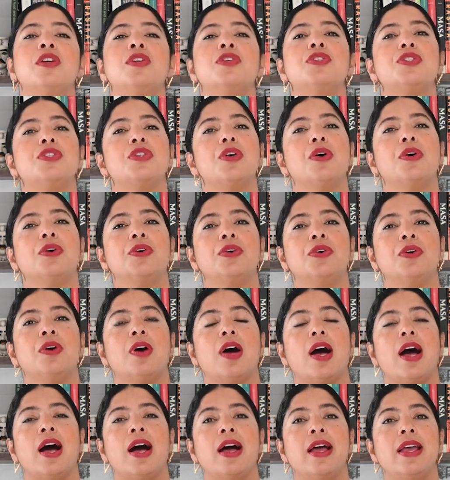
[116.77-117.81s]

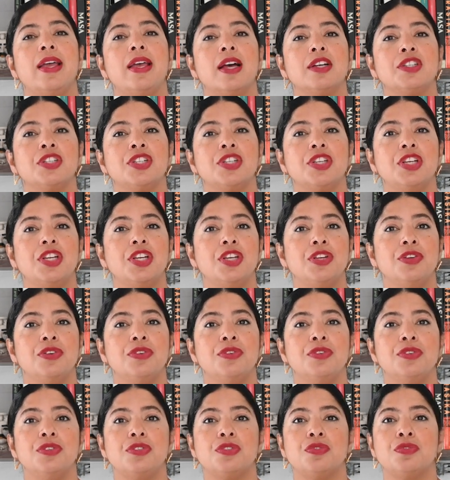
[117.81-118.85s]
So I actually
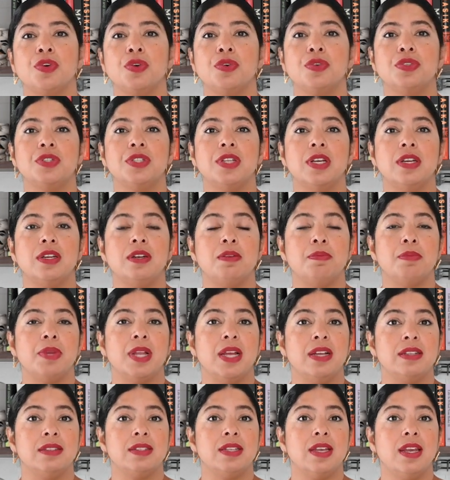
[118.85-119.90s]
use frozen
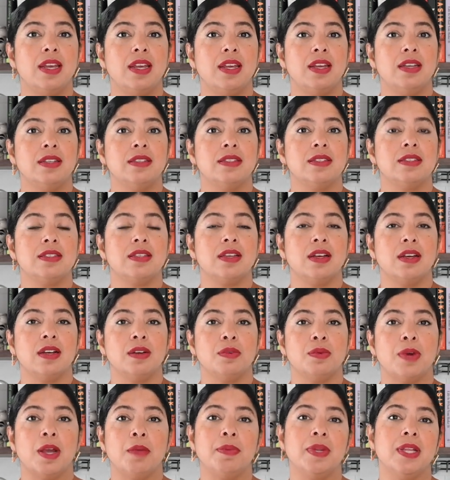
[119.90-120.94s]
plantains,
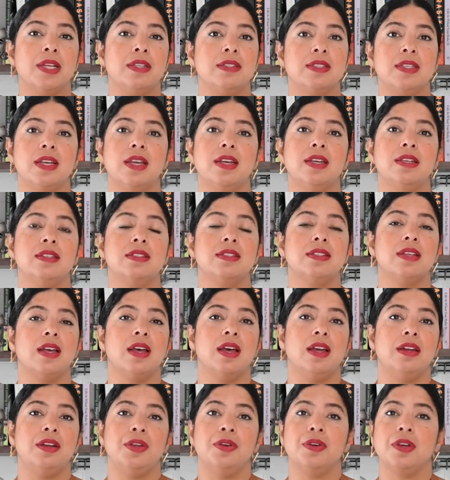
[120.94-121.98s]
ripe plantains
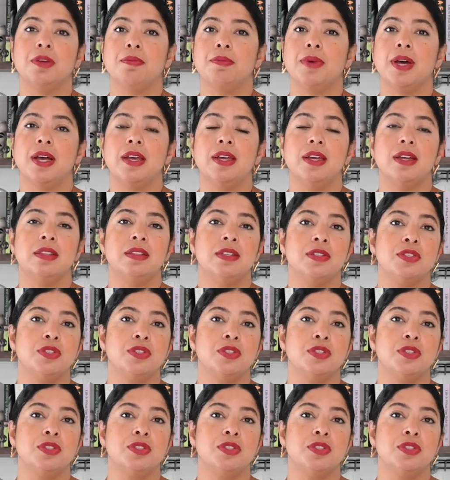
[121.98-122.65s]
that you can buy at the